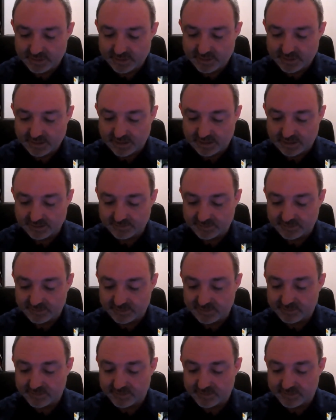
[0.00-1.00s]

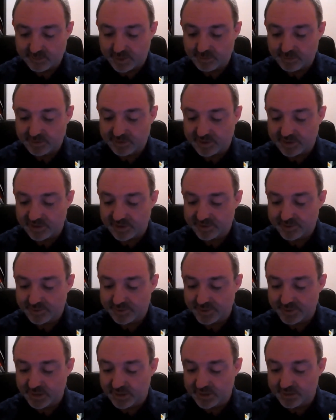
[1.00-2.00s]
the aroma starts with
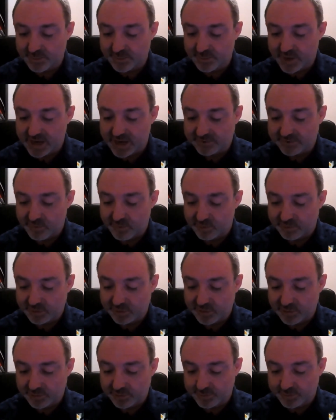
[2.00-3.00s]
banana bread, raw
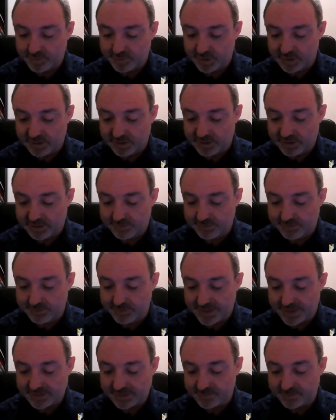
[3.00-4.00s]
and cooked banana,
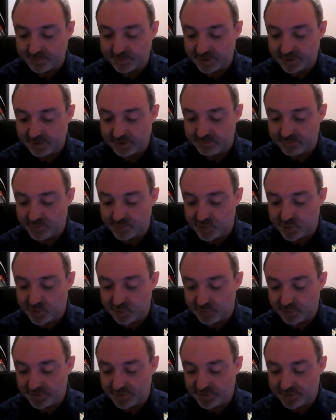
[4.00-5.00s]
backed by a
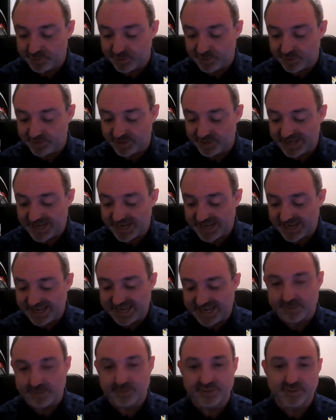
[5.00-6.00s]
sugary, spicy cake
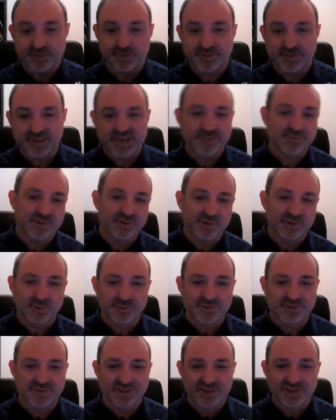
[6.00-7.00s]
element. So I think I'm
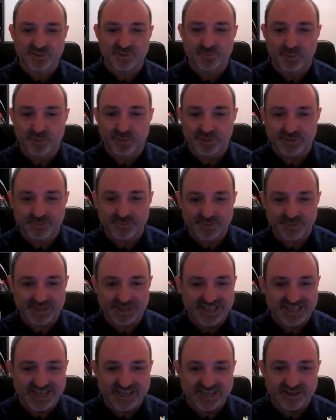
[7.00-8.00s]
trying to put in
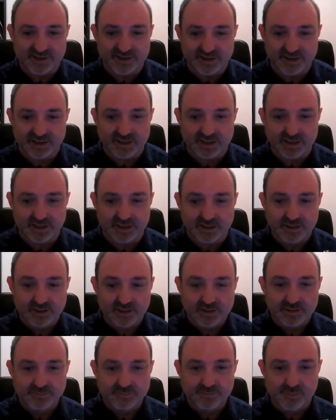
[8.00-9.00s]
here the
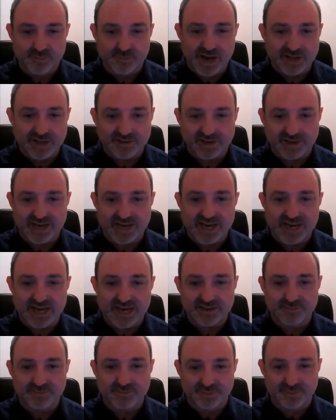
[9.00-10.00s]
bread
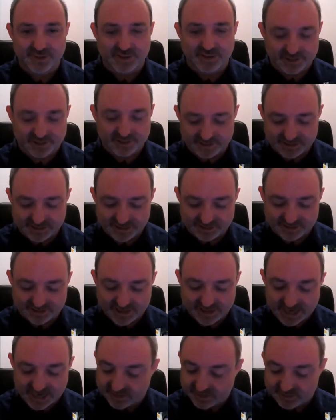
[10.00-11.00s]
and banana thing
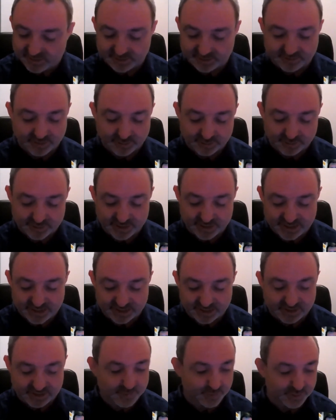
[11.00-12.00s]
together, because I was thinking
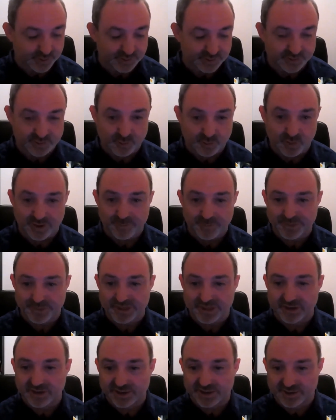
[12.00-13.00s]
this was quite
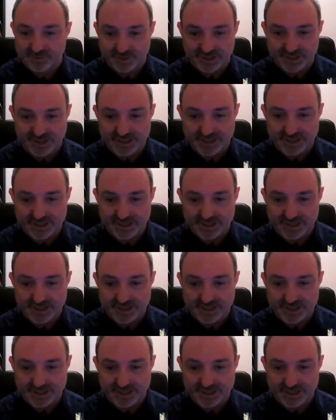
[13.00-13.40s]
banana-y.